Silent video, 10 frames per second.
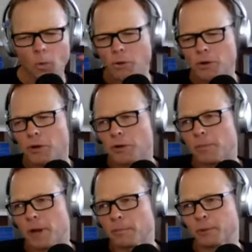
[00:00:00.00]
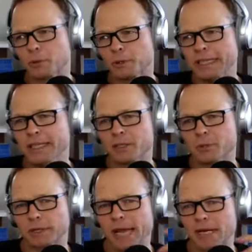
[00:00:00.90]
what were your employees
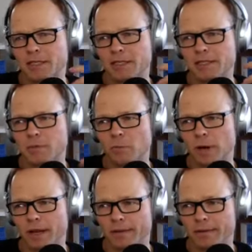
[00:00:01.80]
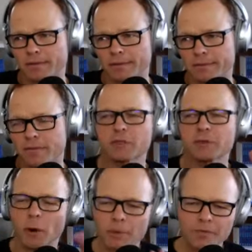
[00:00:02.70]
reactions when First
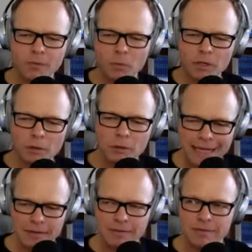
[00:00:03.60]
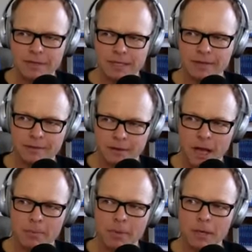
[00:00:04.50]
of all, before you announced the
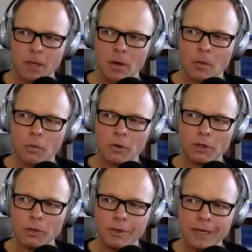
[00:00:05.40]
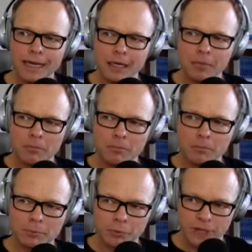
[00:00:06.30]
ESOP, were you getting
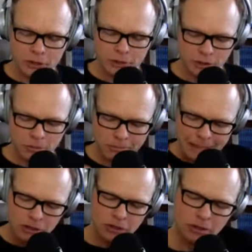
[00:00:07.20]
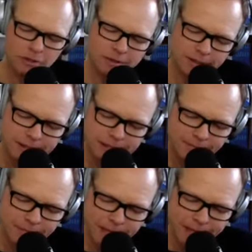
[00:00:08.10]
pressure? You mentioned
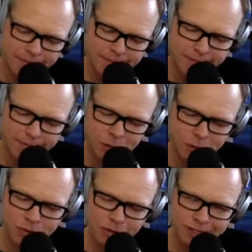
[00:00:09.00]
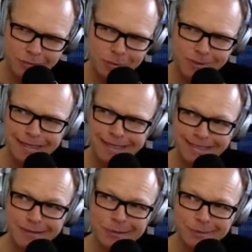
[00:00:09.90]
that you and Justin were like,
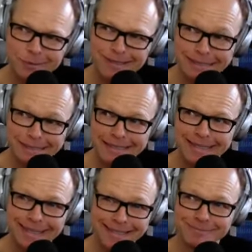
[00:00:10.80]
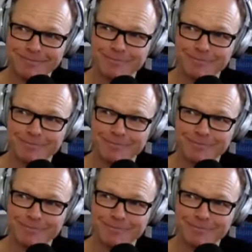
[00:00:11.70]
you know what, we're kind of getting